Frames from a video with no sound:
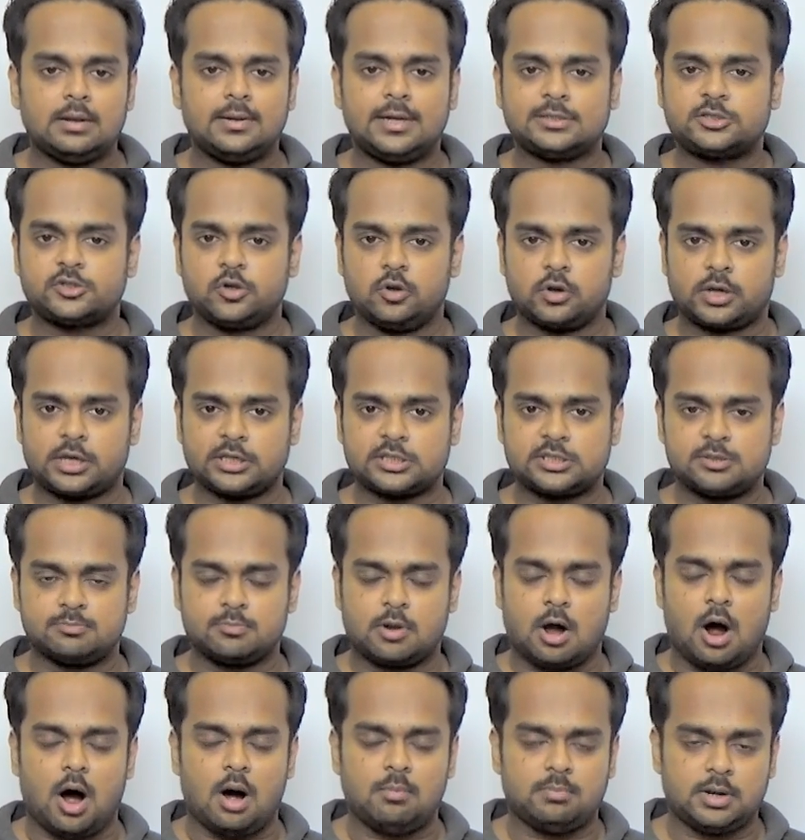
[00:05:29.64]
Let's look at
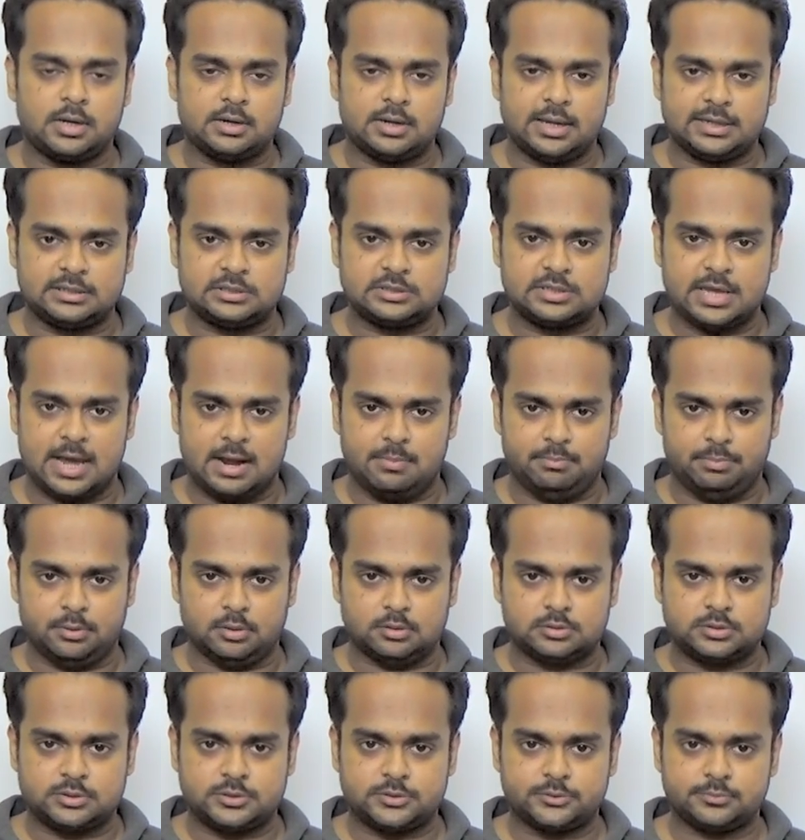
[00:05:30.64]
some common
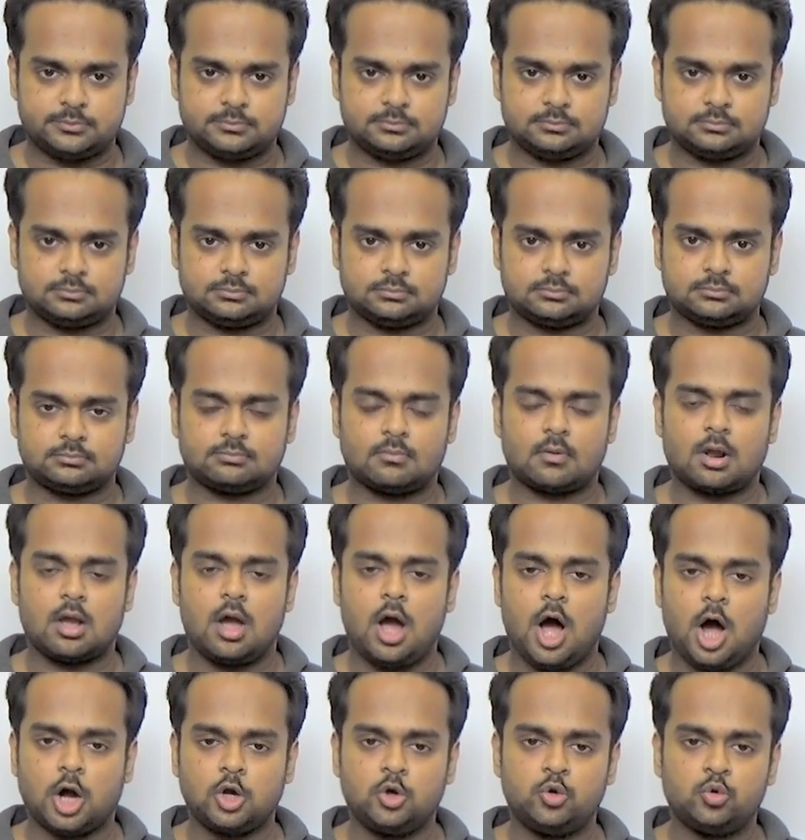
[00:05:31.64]
examples.
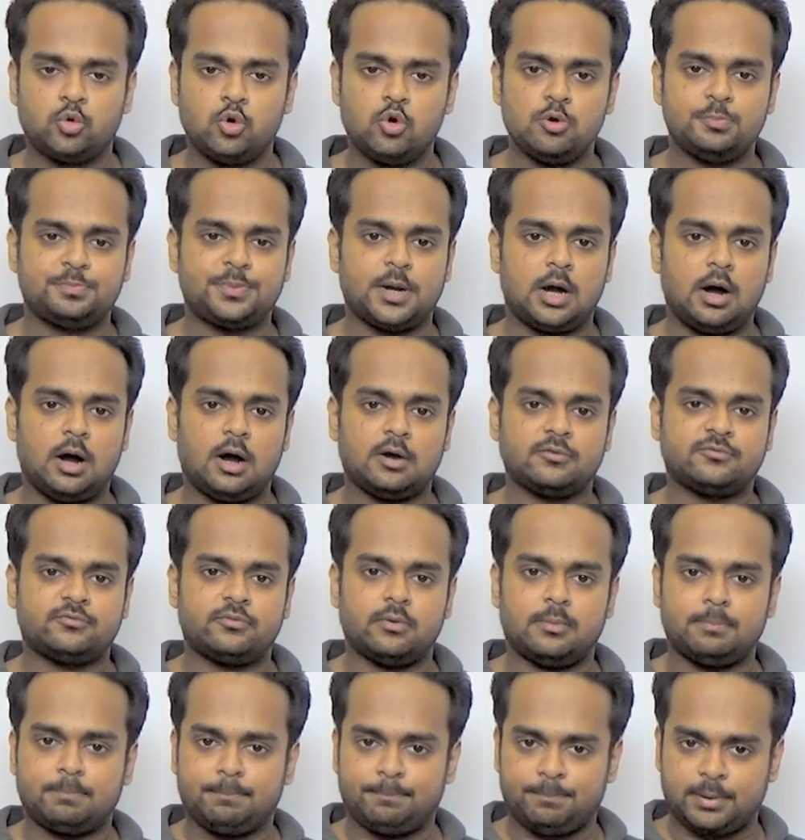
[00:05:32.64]
A group
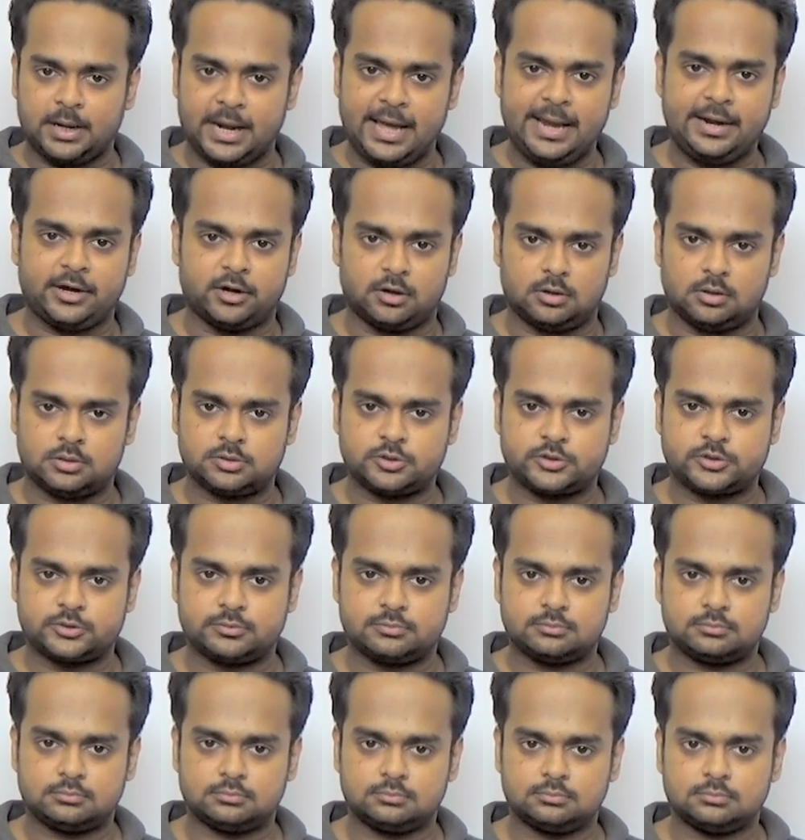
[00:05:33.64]
of
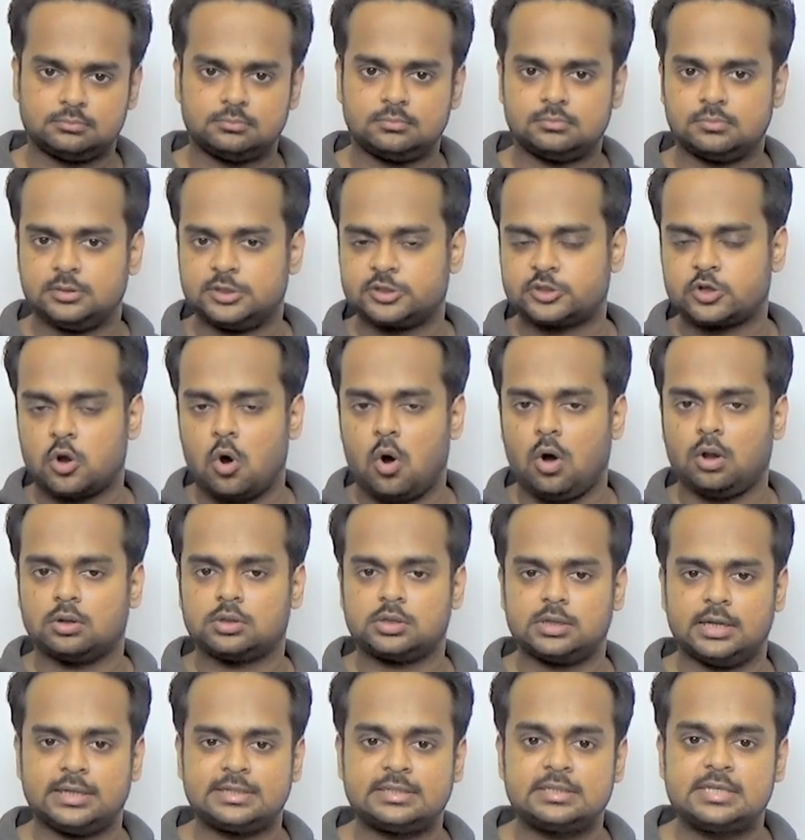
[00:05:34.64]
players is
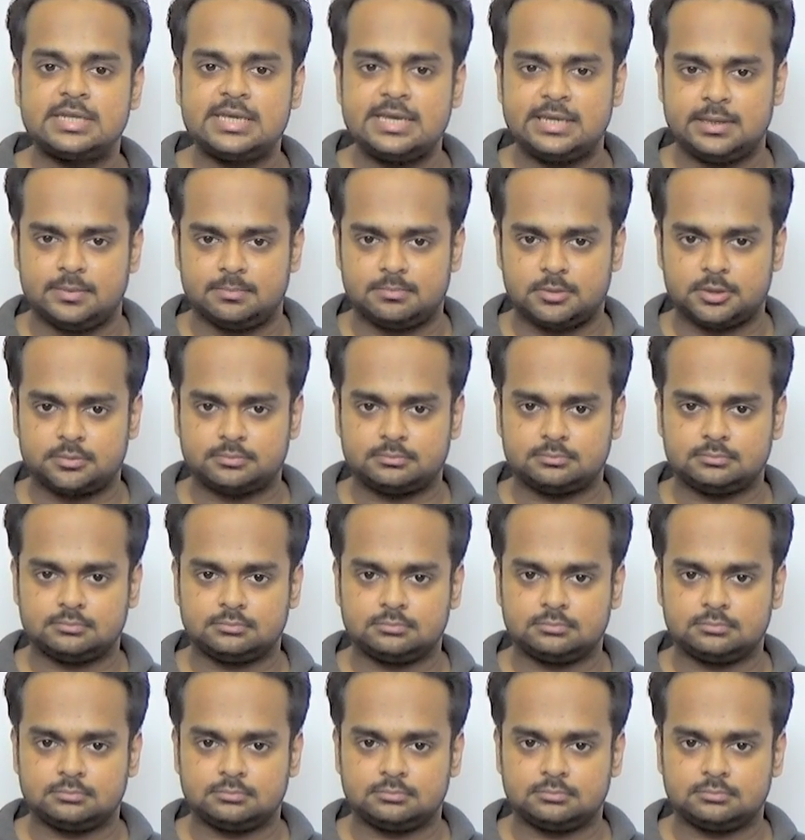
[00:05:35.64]
called a team.